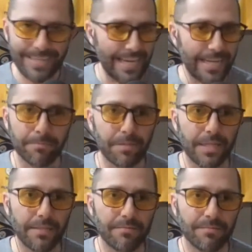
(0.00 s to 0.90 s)
Can't
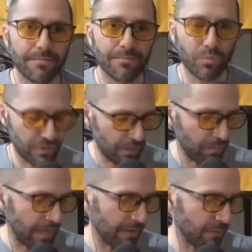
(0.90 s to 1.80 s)
complain. We'll see
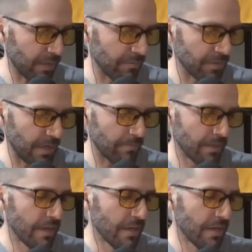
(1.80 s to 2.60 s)
what, what comes up.